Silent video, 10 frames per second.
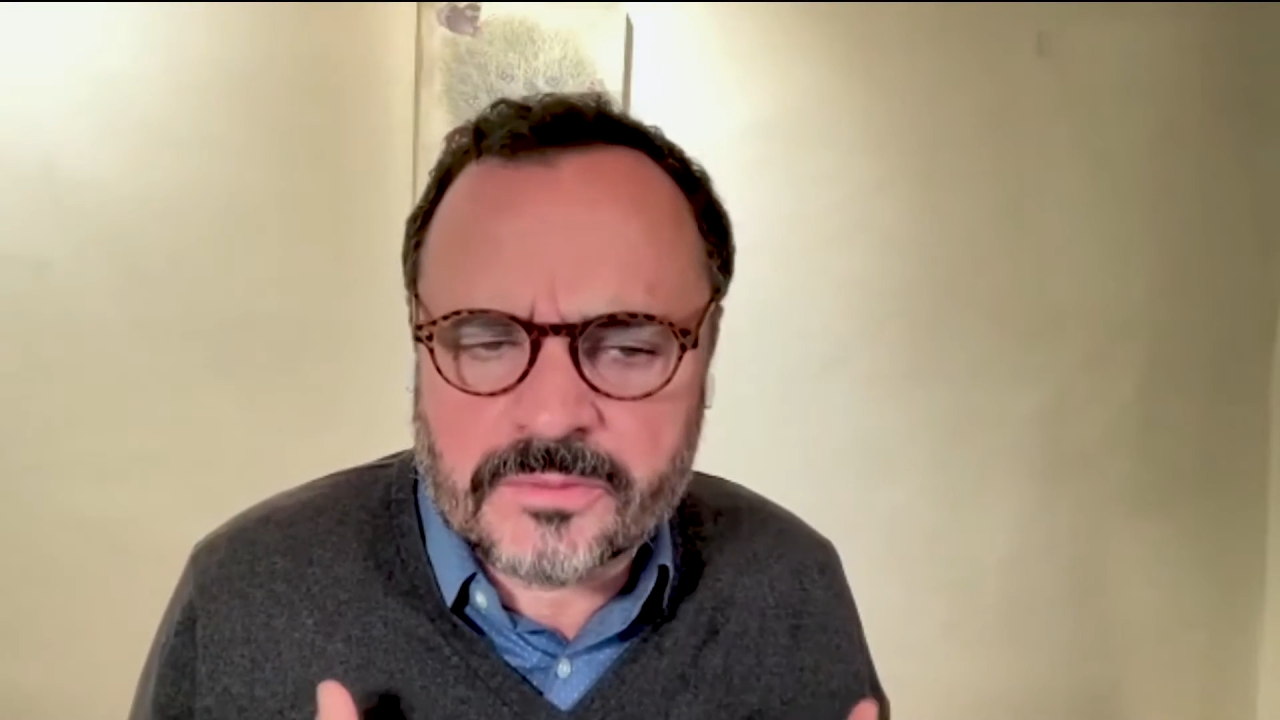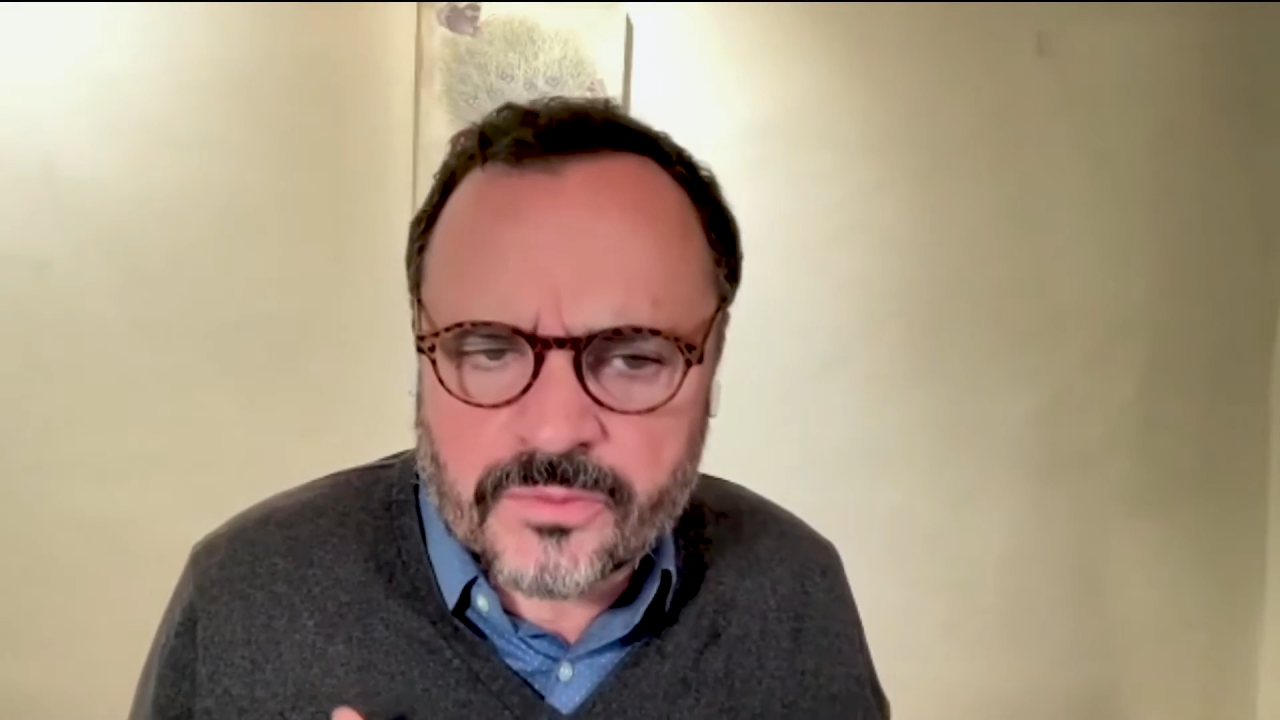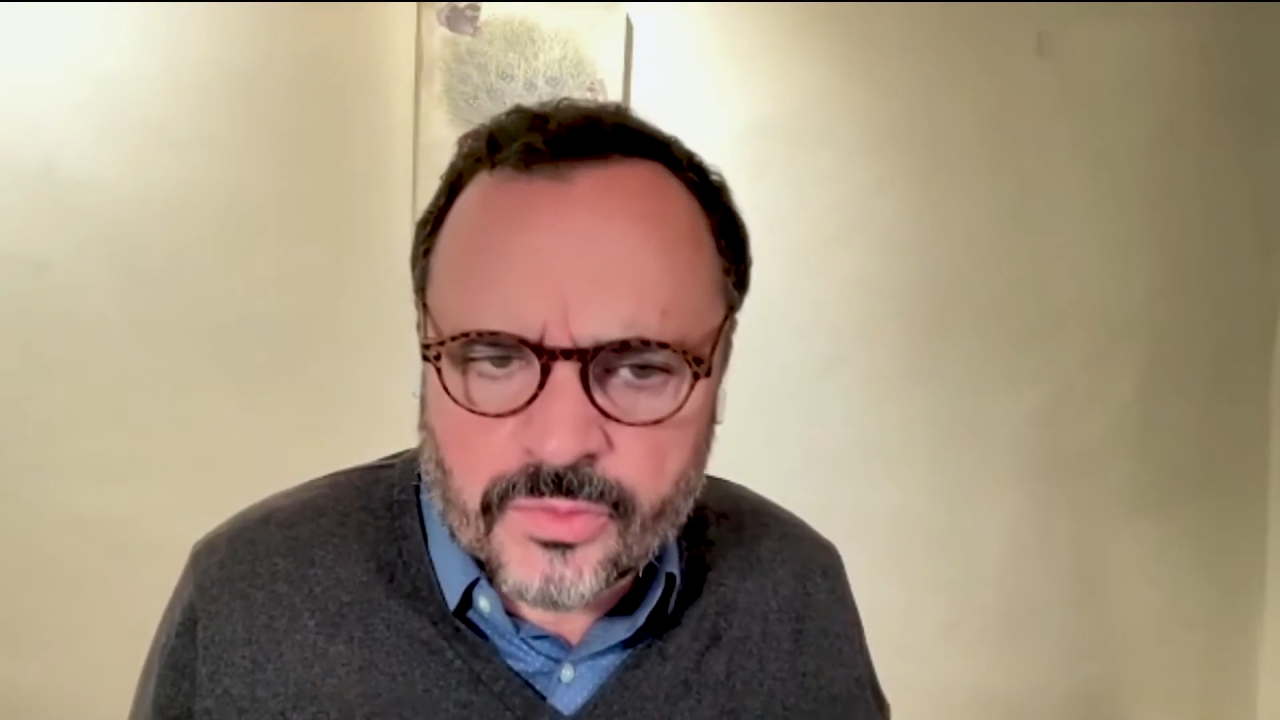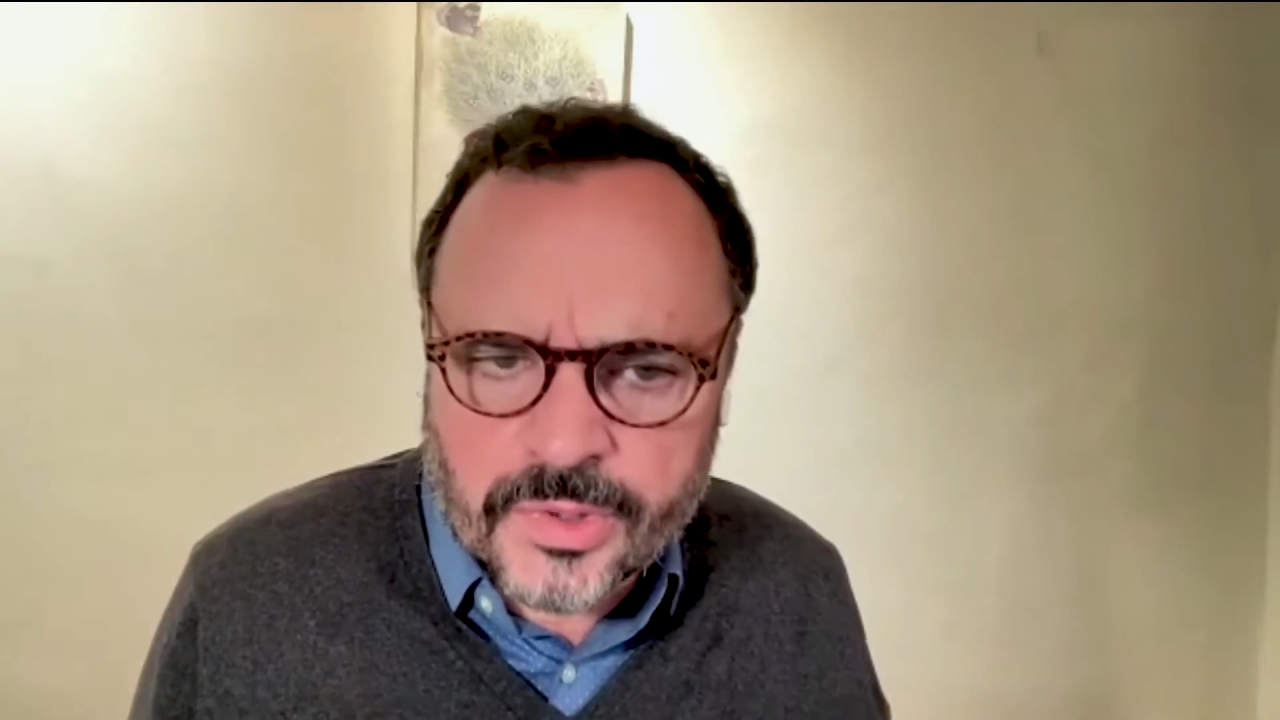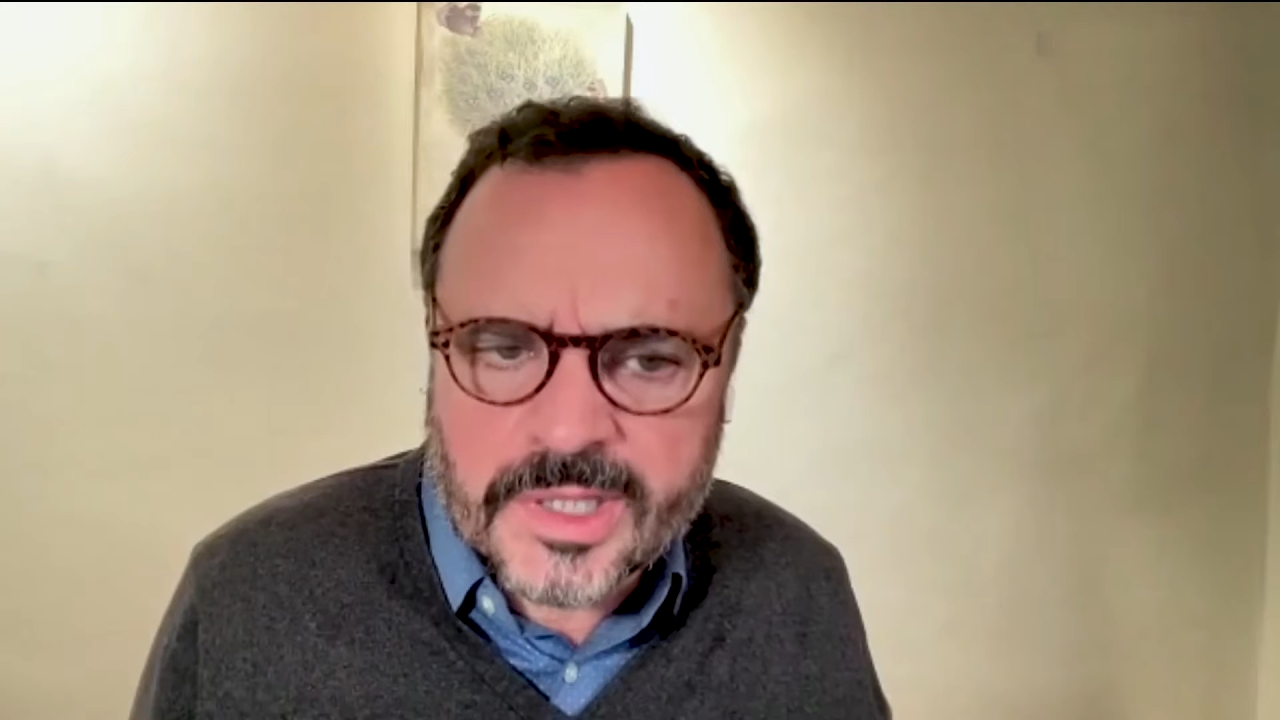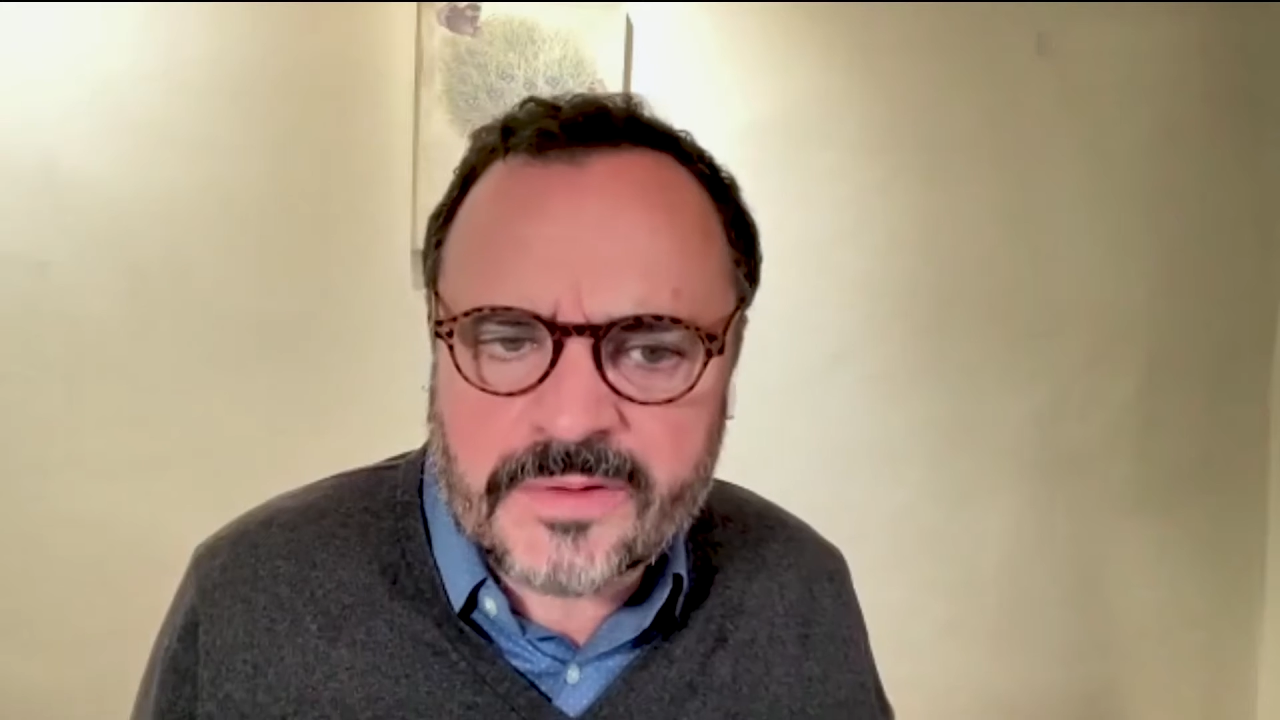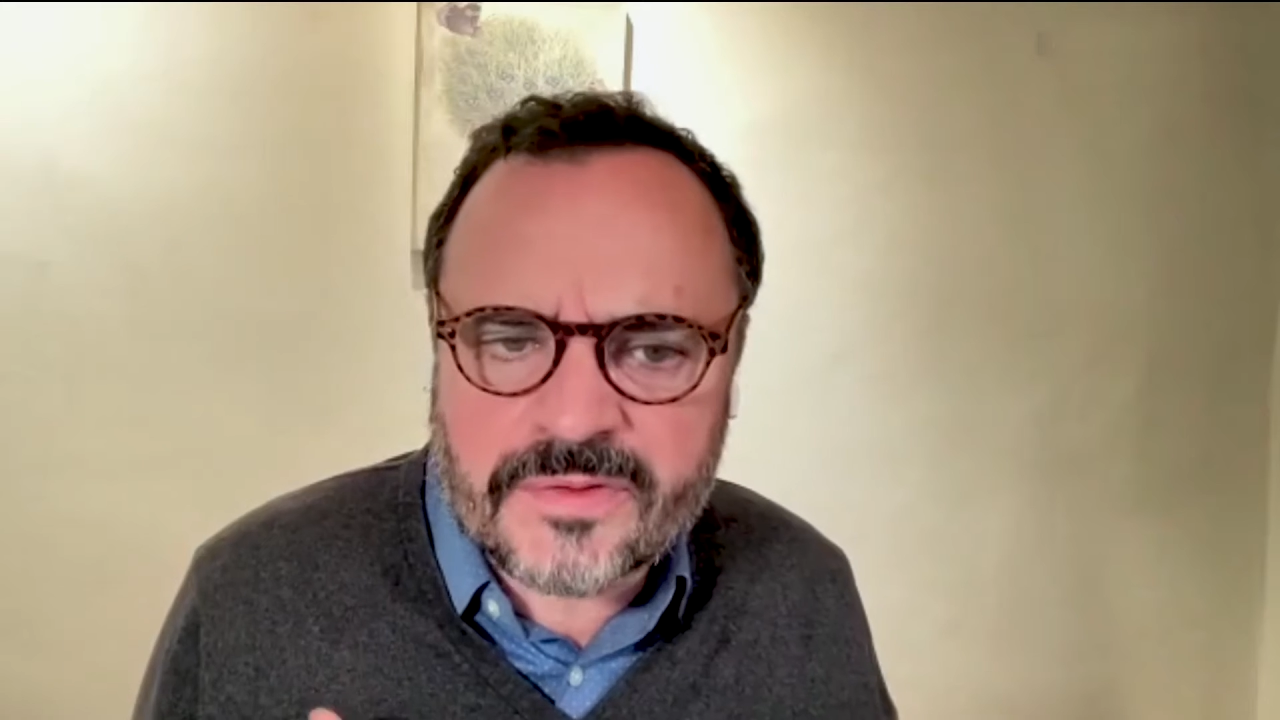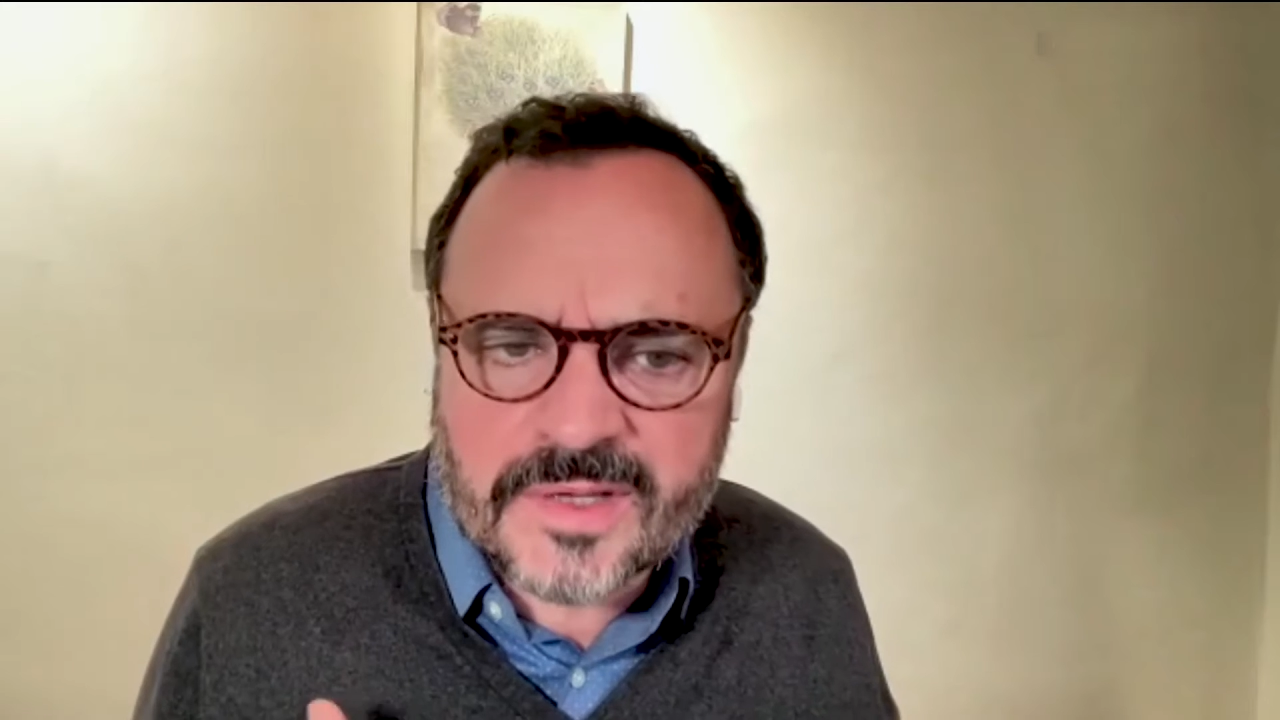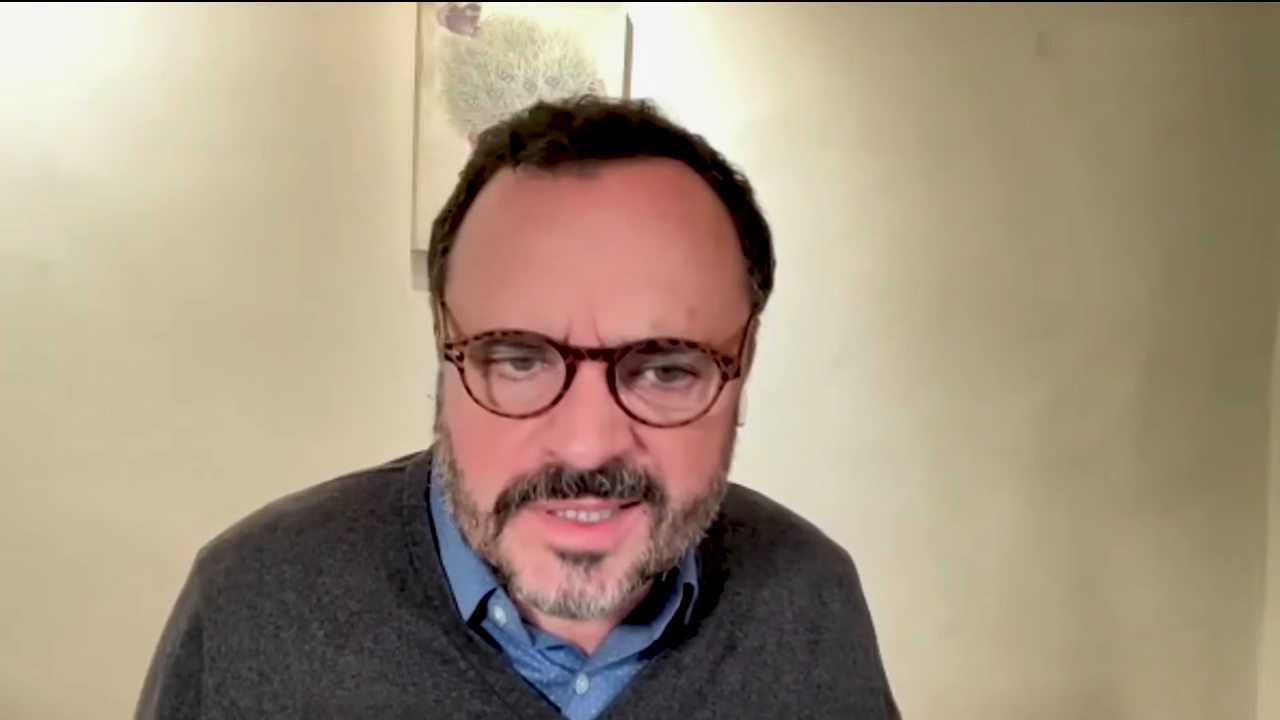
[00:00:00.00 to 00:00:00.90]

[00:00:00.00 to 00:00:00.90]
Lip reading: grief and